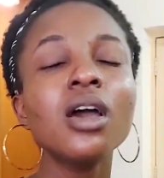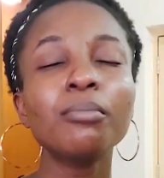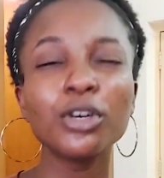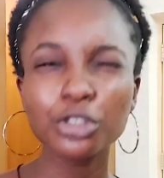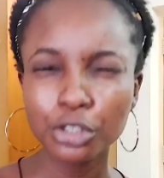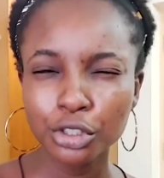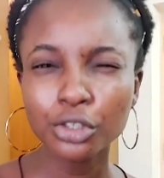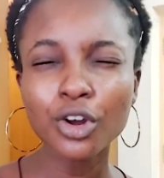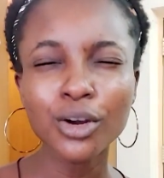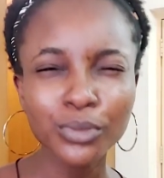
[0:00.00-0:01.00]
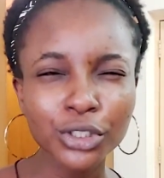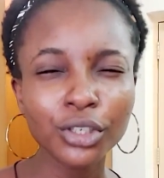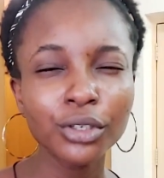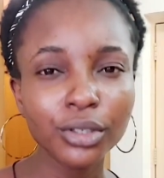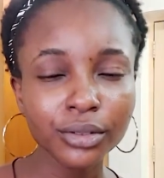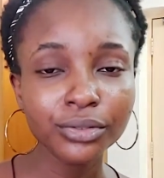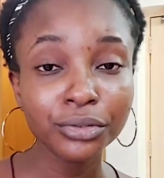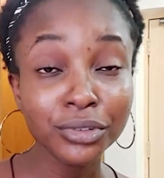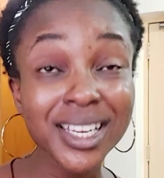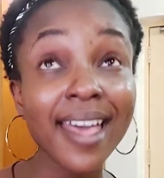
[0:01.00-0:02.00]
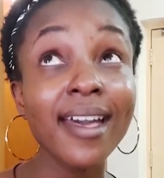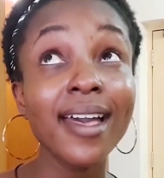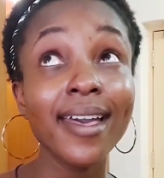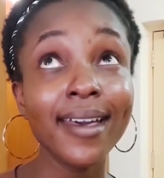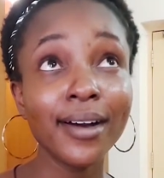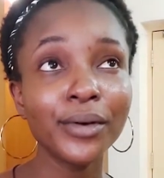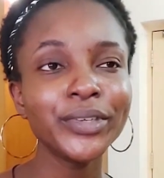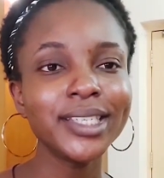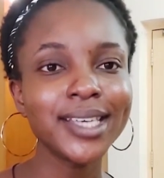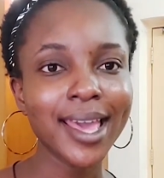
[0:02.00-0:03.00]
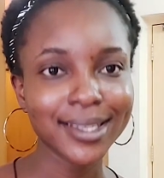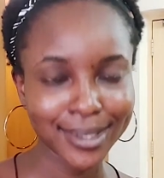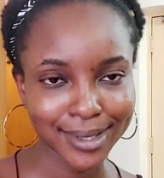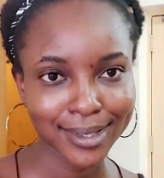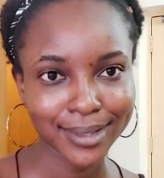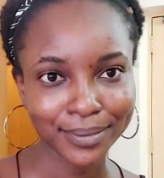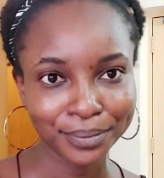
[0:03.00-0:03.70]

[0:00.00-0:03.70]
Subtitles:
But should you come with your local food? Hell yes.